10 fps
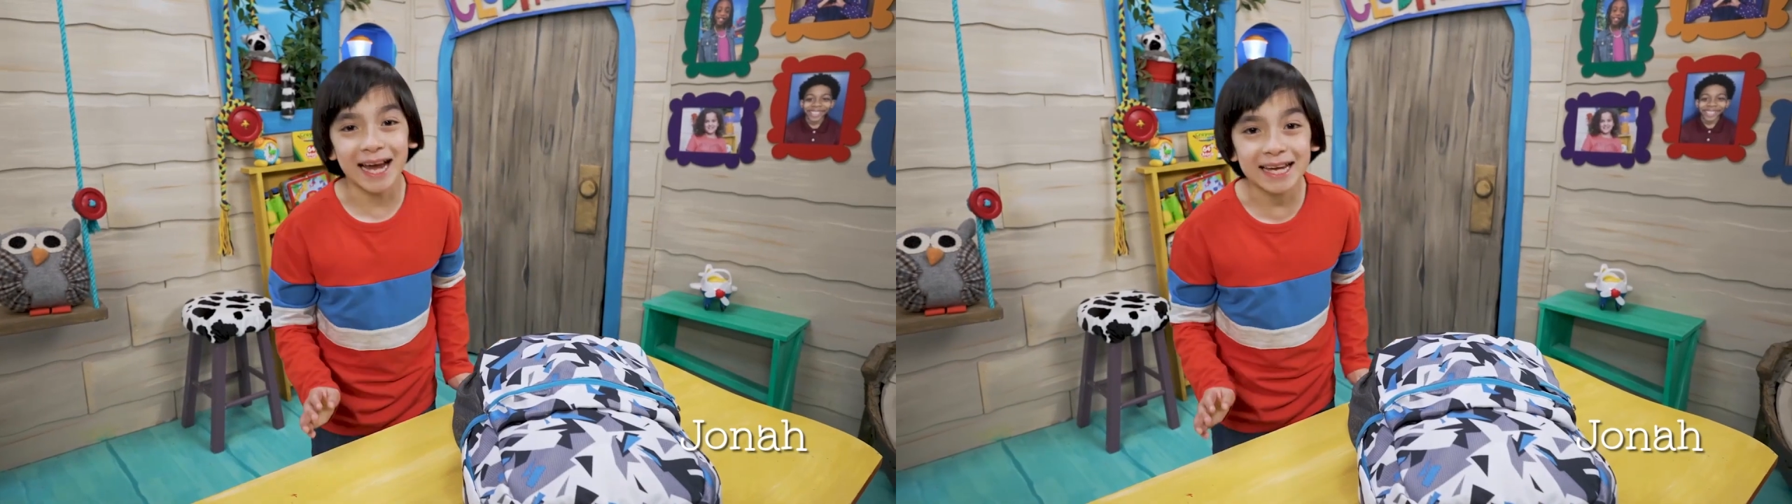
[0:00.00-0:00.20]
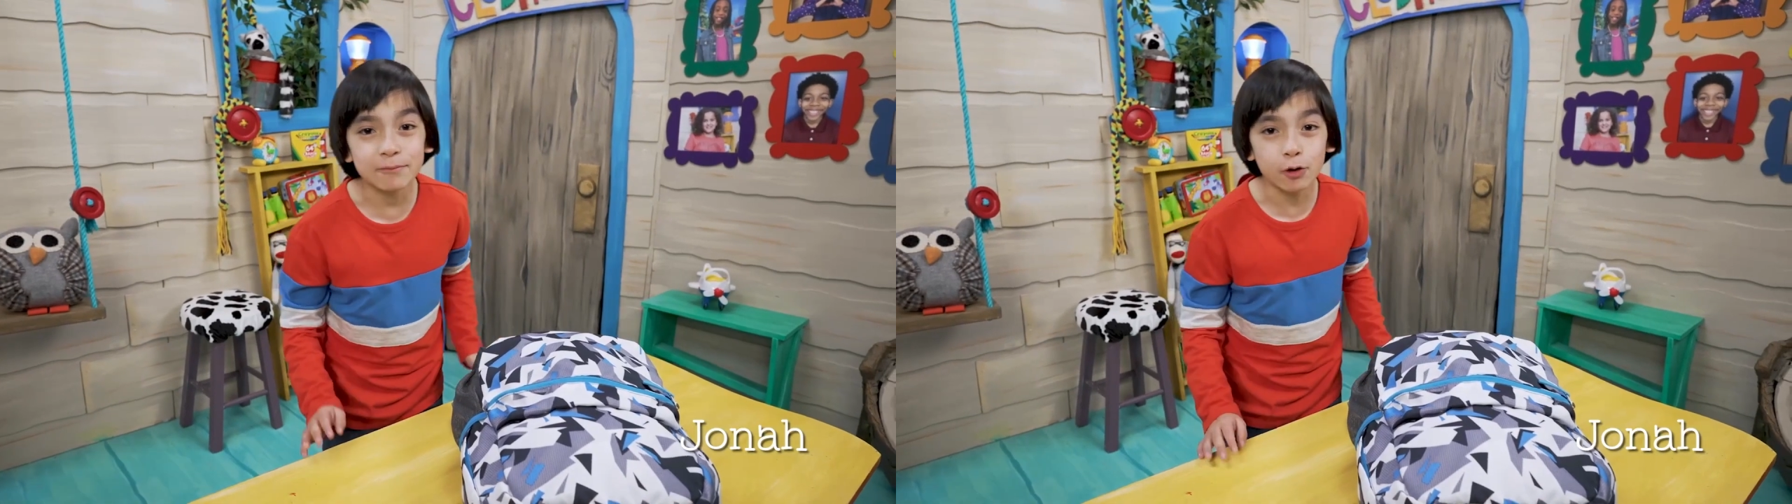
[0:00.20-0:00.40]

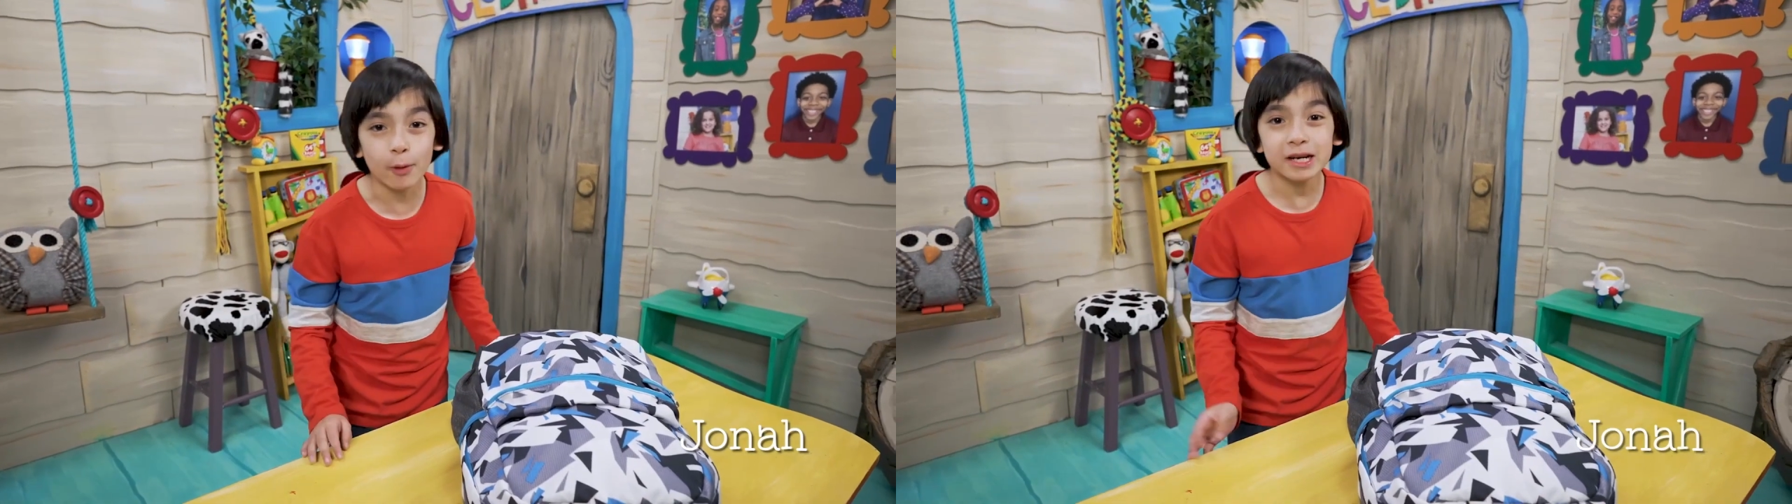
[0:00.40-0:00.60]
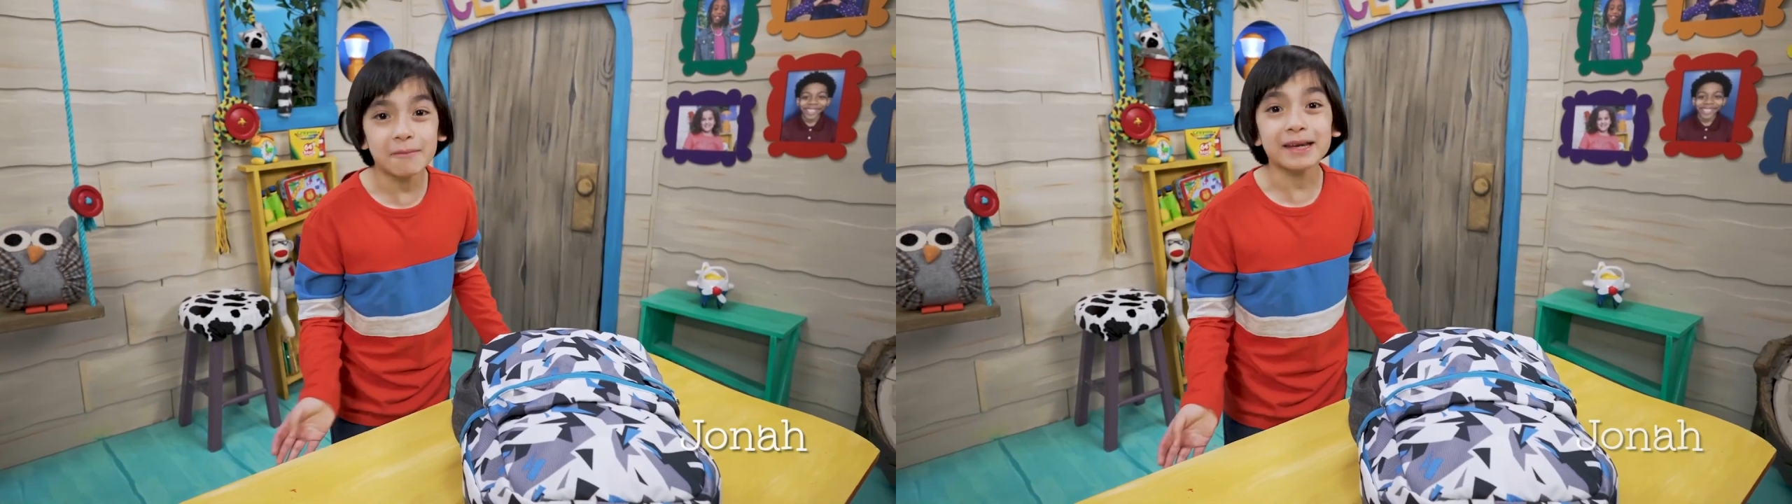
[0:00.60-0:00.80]
I'm going
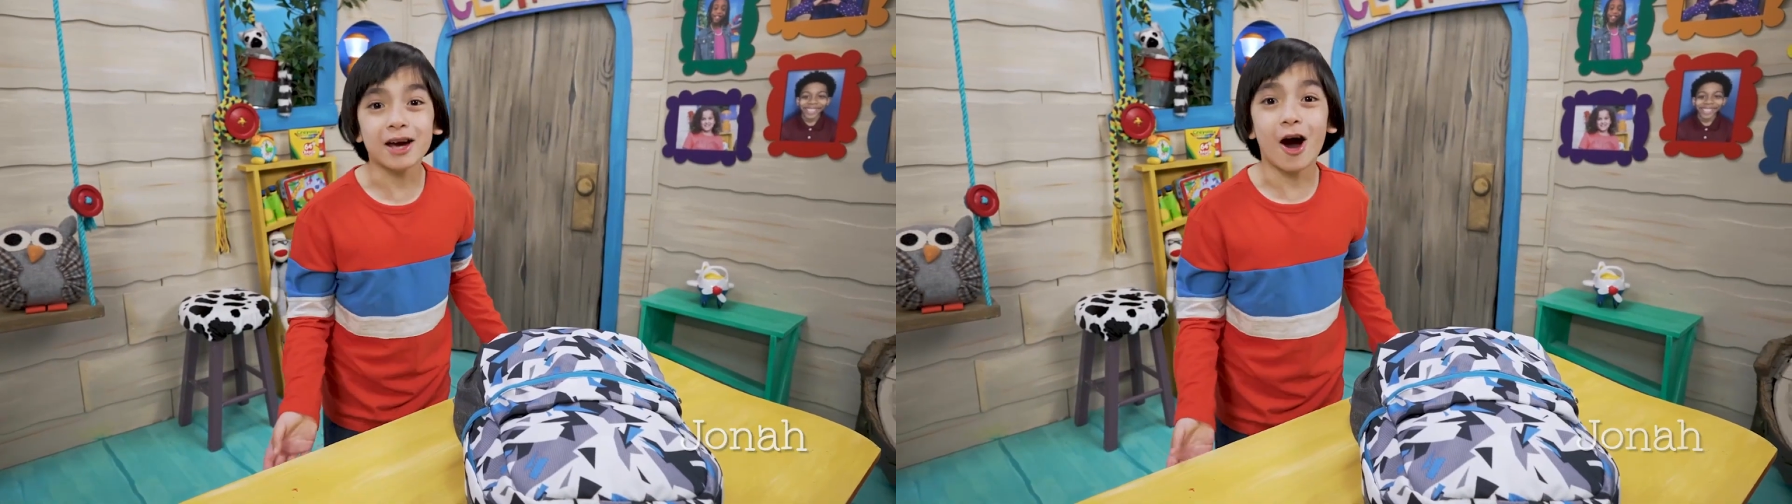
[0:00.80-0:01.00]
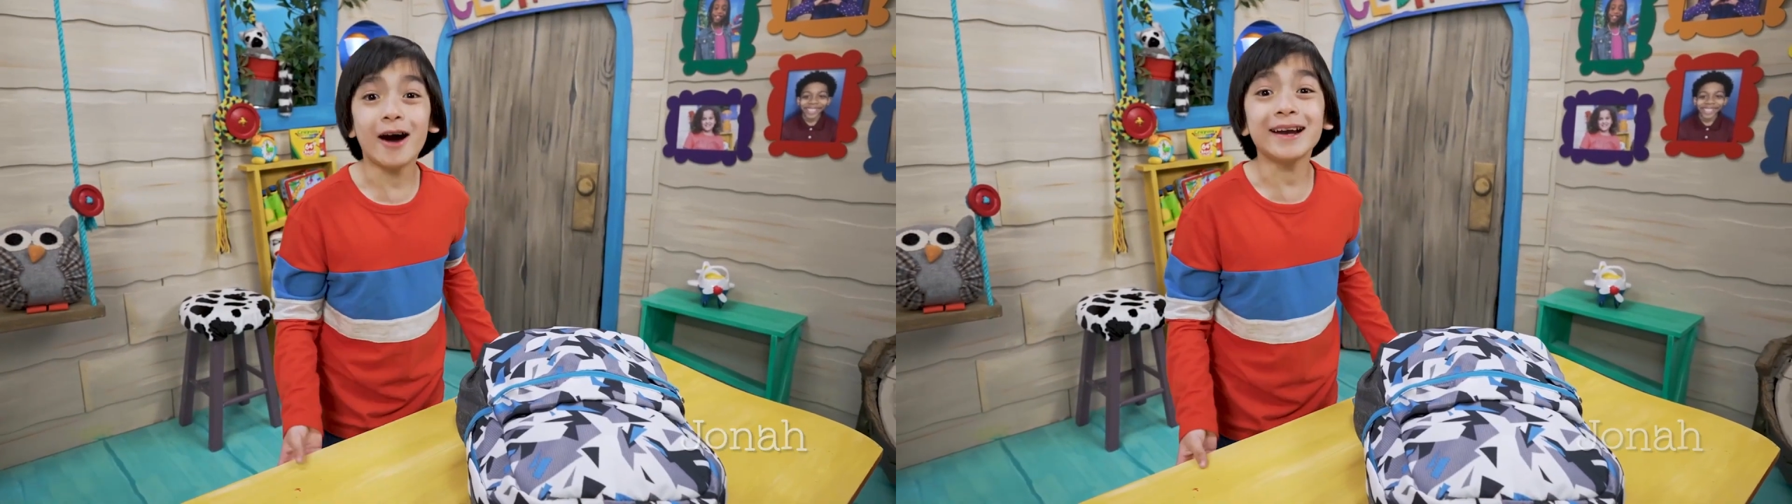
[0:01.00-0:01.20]
to my
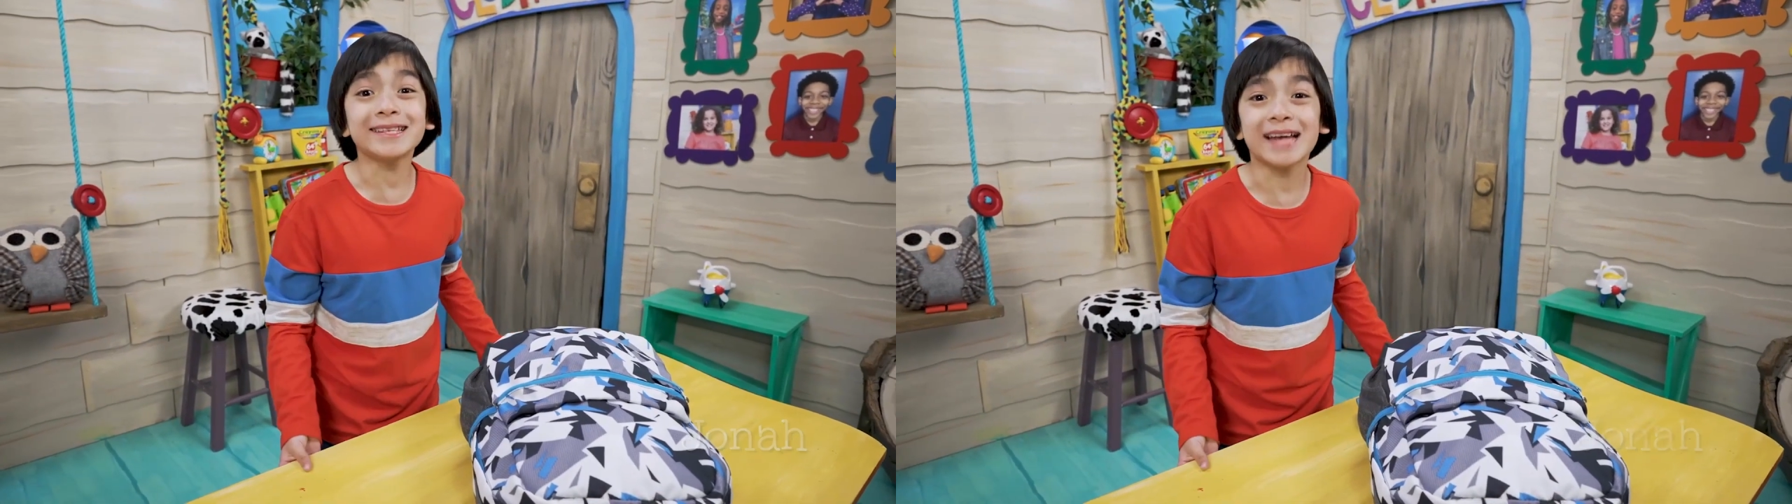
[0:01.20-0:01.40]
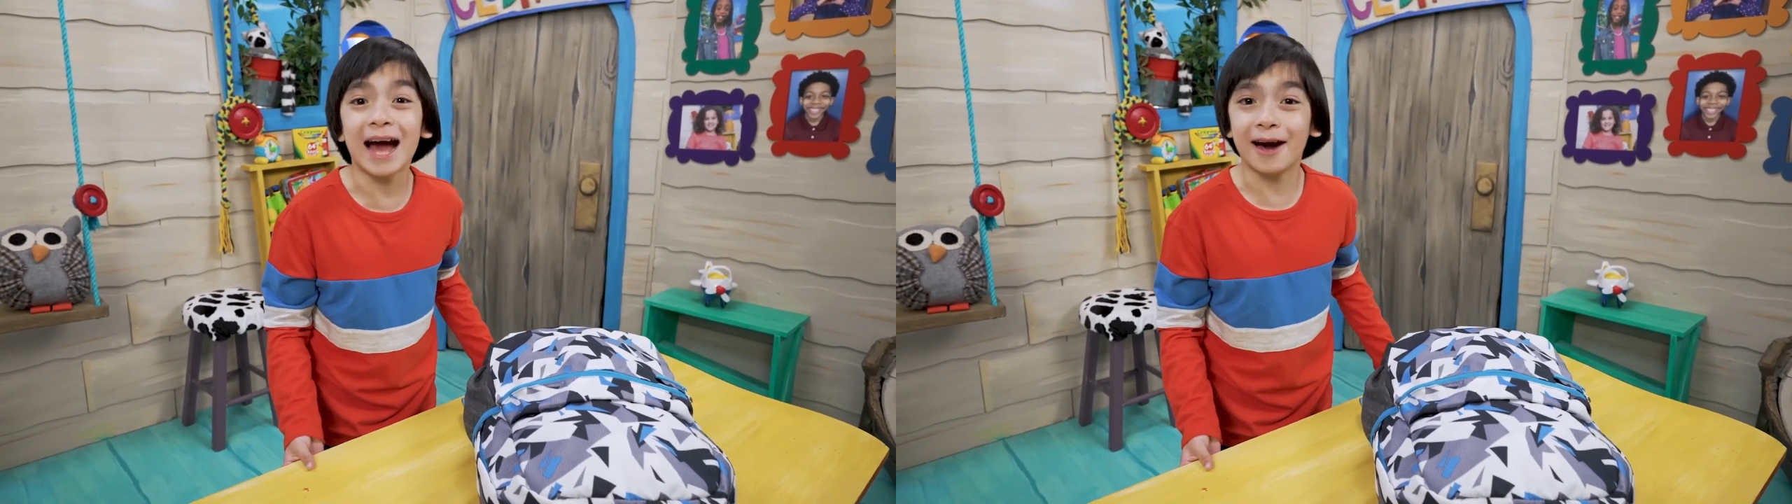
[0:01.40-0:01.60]
Ani's
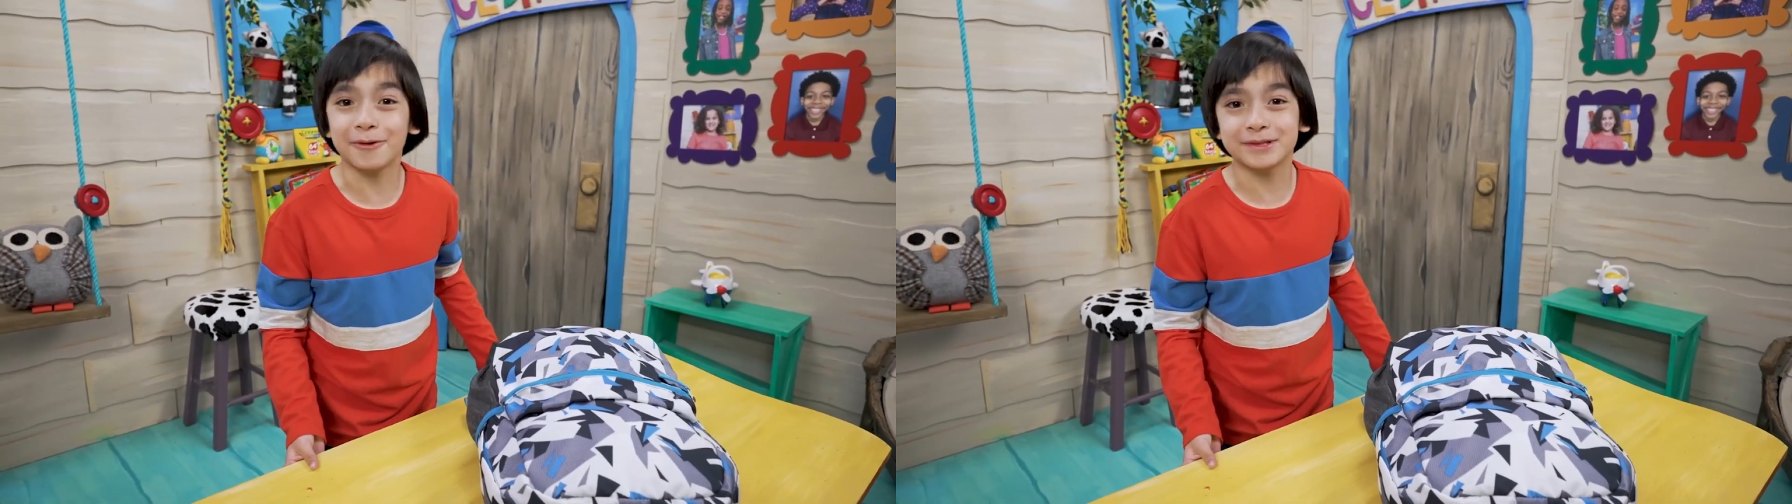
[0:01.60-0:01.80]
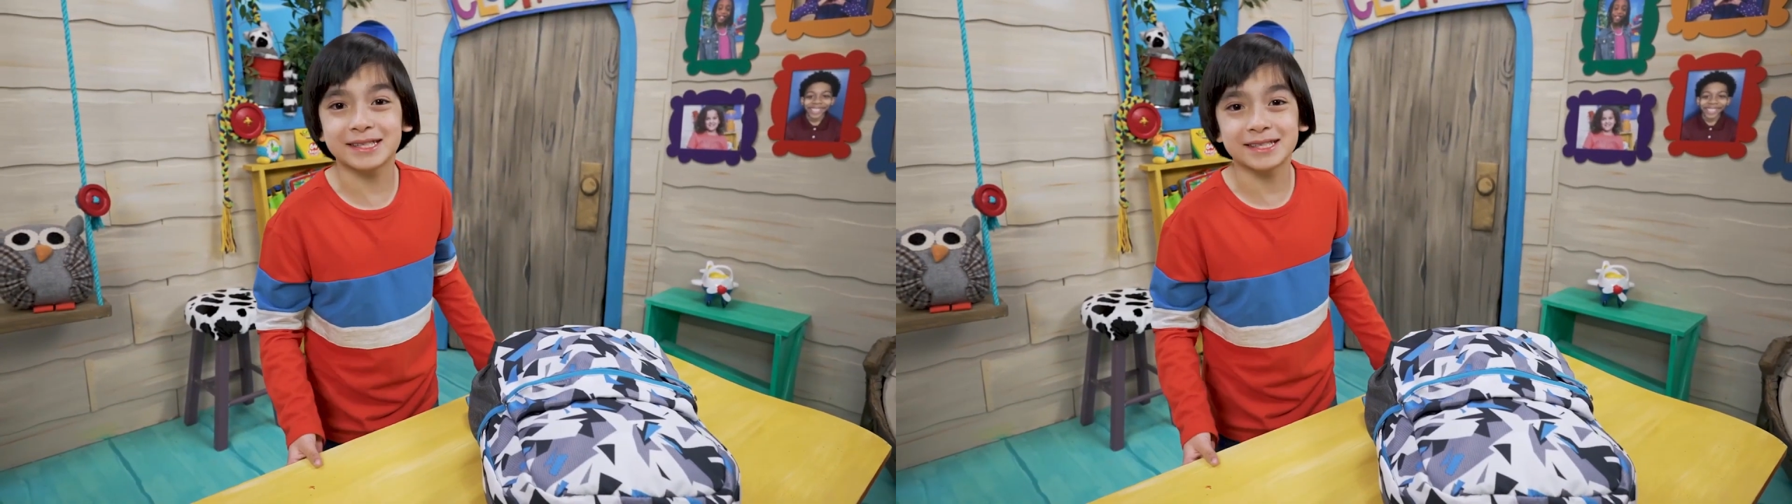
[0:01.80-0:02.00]

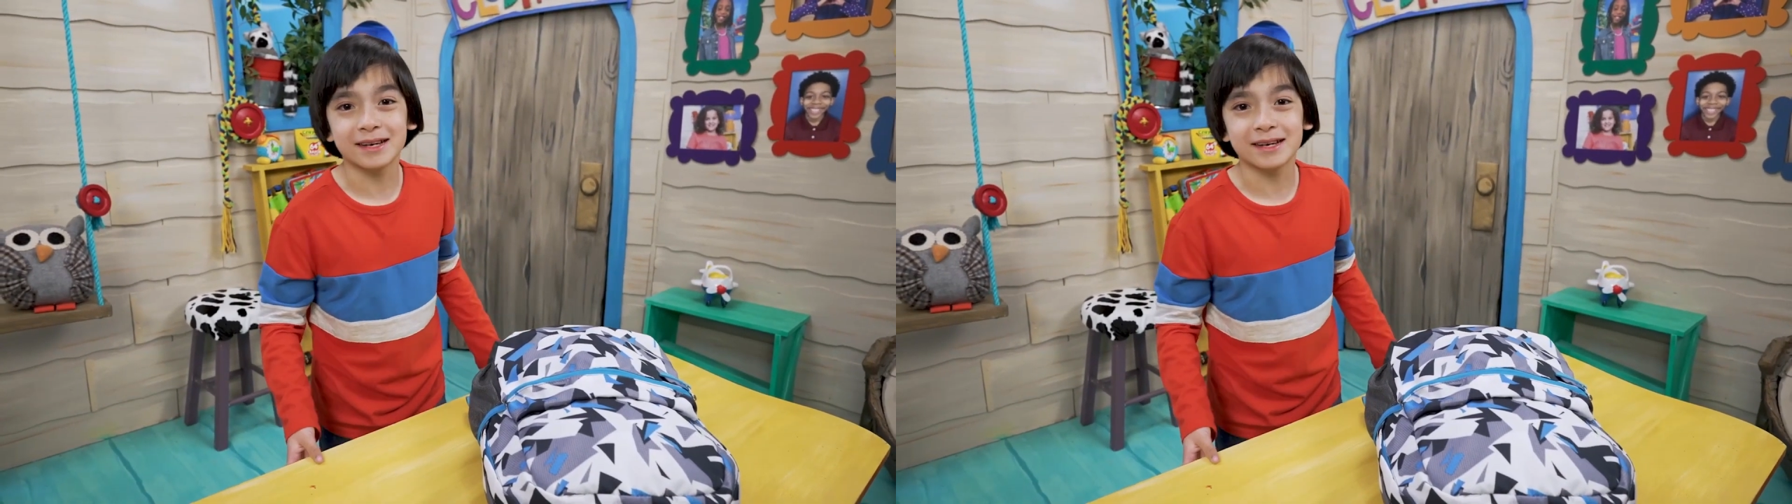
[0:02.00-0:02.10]
house.